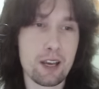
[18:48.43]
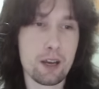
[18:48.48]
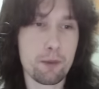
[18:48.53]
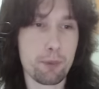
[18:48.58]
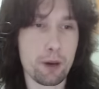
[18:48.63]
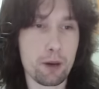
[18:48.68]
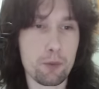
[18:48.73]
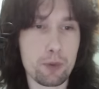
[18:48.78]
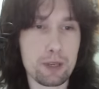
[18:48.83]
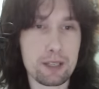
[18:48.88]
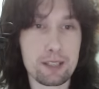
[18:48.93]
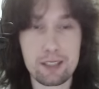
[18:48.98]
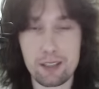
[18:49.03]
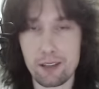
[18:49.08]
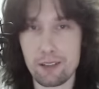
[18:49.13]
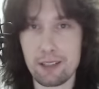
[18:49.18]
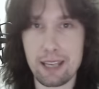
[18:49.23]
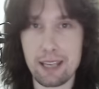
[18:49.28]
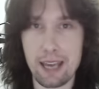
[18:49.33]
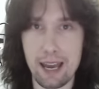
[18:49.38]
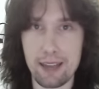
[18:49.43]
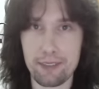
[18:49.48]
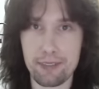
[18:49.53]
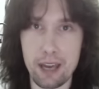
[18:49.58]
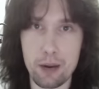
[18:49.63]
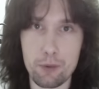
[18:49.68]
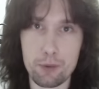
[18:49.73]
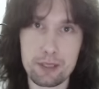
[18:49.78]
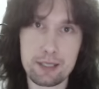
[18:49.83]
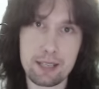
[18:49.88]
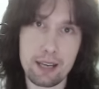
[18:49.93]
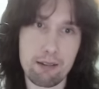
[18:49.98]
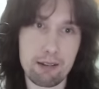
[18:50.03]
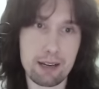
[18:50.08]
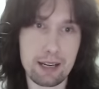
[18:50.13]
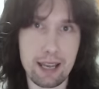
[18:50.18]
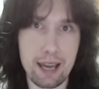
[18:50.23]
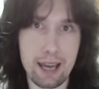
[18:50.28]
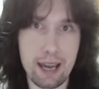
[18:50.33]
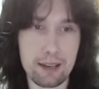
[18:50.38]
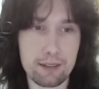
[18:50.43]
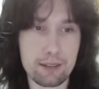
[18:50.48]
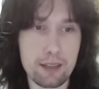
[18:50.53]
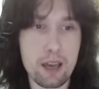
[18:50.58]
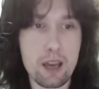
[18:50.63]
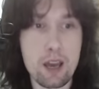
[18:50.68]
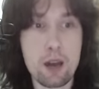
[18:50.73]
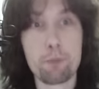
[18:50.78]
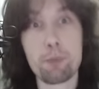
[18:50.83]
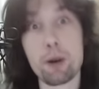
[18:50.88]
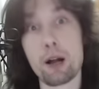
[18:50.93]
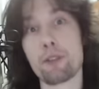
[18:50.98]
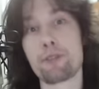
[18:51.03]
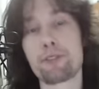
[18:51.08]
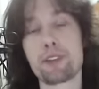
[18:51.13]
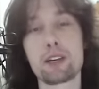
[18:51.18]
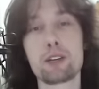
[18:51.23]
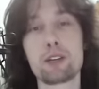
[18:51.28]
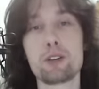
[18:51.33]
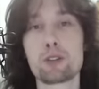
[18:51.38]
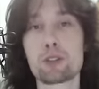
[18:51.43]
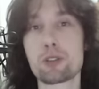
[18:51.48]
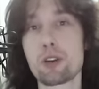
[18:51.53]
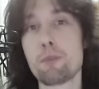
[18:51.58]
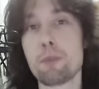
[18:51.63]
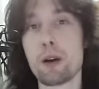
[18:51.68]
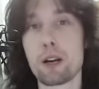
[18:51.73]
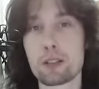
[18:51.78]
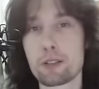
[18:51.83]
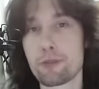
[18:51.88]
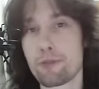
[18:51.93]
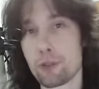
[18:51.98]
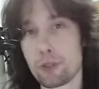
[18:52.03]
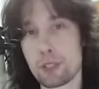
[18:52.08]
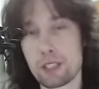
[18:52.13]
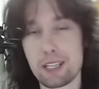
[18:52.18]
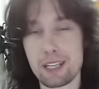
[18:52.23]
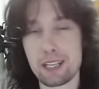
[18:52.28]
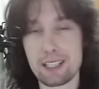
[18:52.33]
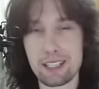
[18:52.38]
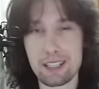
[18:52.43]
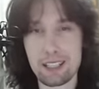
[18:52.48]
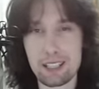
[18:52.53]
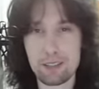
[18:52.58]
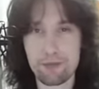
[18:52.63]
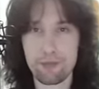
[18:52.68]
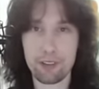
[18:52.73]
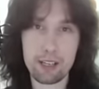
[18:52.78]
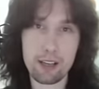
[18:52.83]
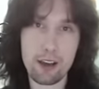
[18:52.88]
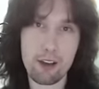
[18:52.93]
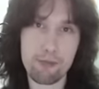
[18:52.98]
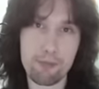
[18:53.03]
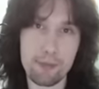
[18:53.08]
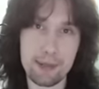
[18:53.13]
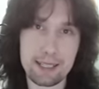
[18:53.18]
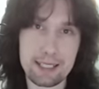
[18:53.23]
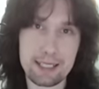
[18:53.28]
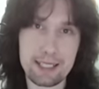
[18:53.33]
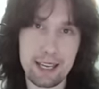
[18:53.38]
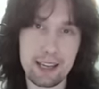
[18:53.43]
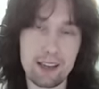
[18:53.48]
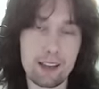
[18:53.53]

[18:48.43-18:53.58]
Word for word: but we certainly had that with Terry Kath. But thank you so much for suggesting this video for me to take a